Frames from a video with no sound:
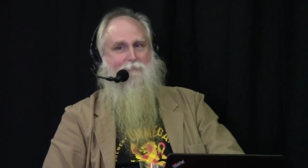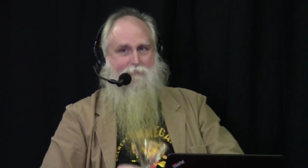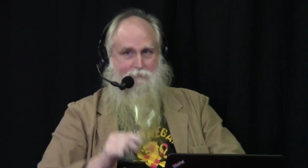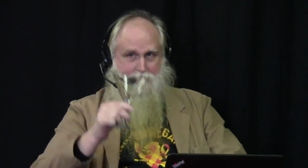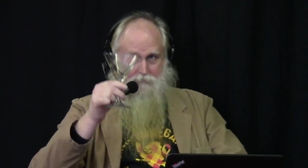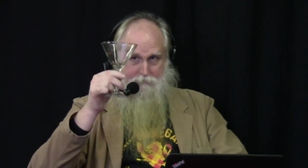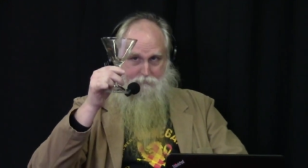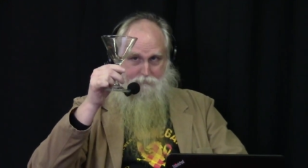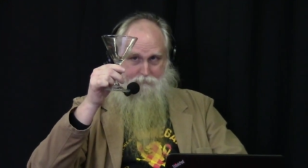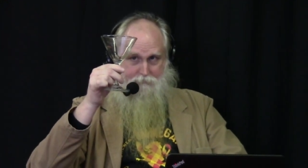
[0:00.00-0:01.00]
All
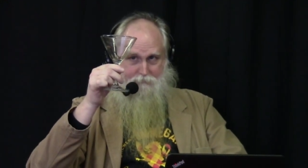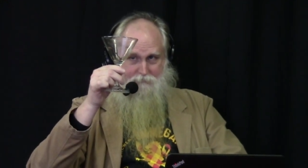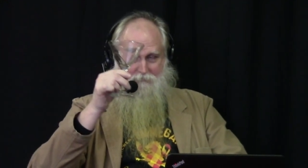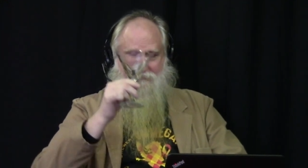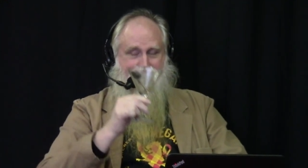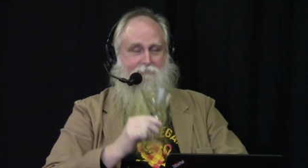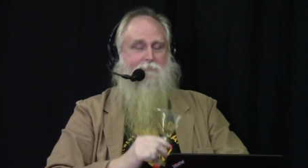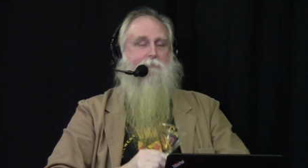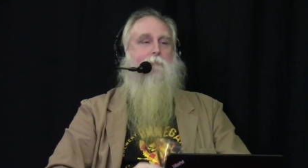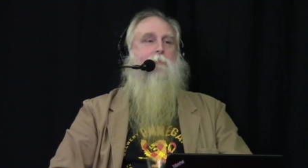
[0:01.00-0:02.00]
right.
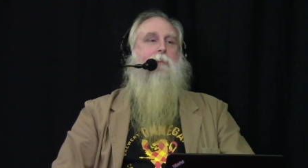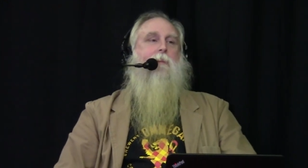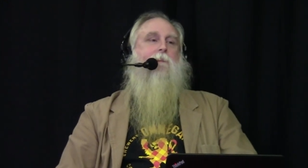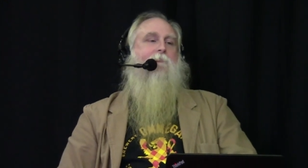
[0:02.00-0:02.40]
Hey, don't